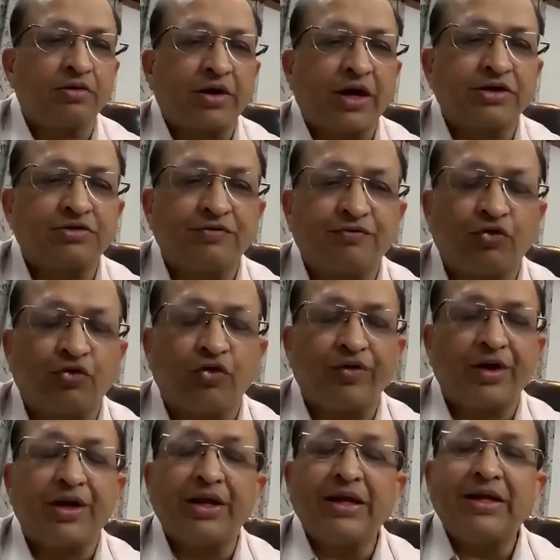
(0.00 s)
case of
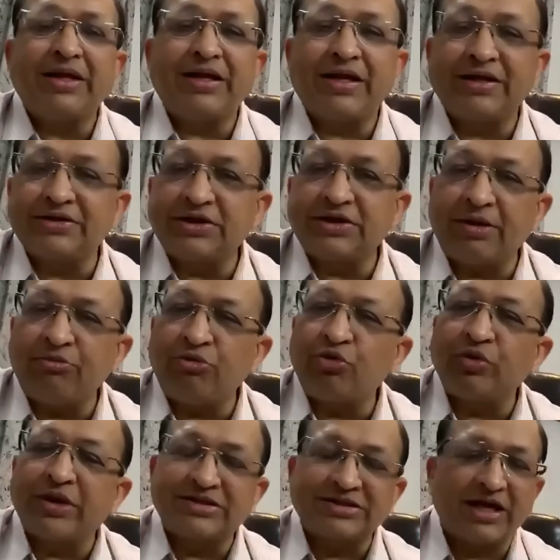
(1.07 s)
COVID is
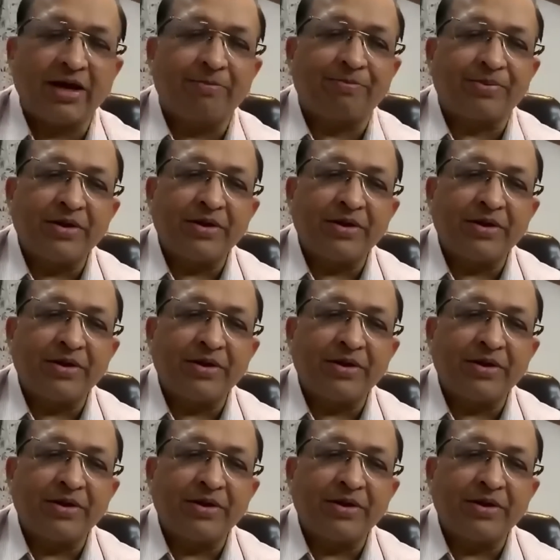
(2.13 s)
immune escape,